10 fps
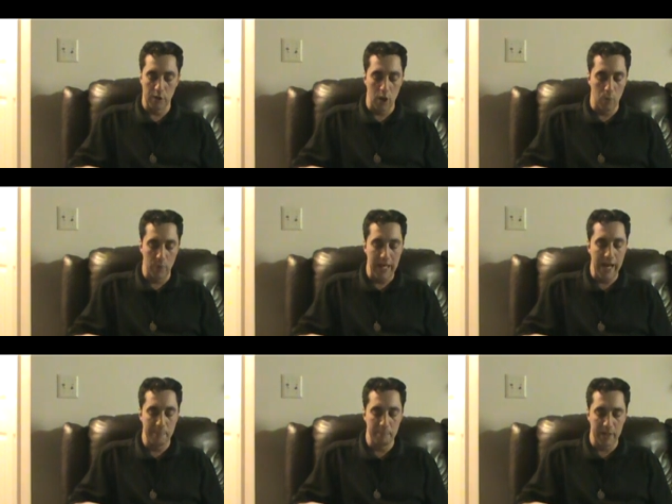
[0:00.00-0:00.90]
No, we
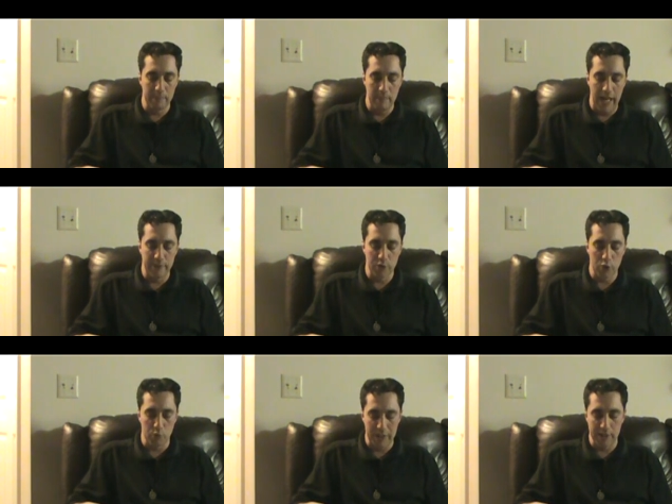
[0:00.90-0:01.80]
aim but at
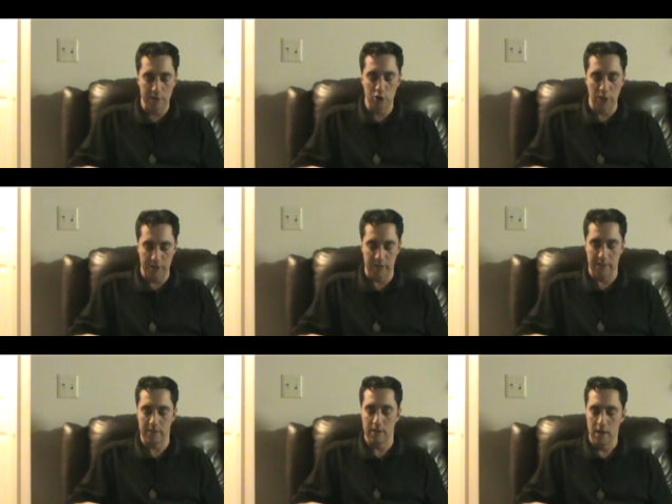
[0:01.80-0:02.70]
strict
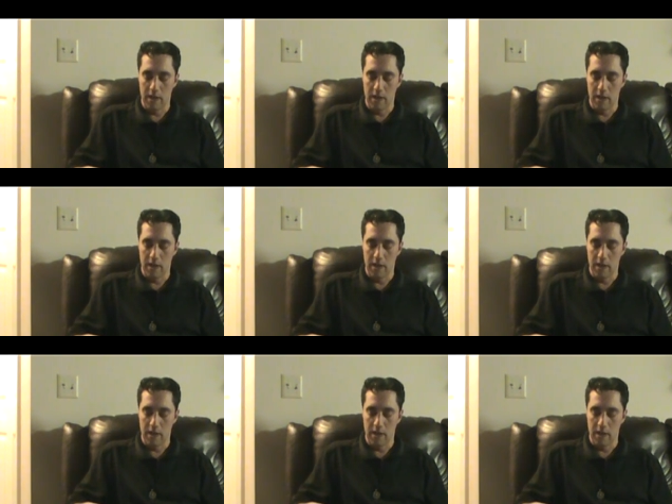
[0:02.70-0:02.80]
justice,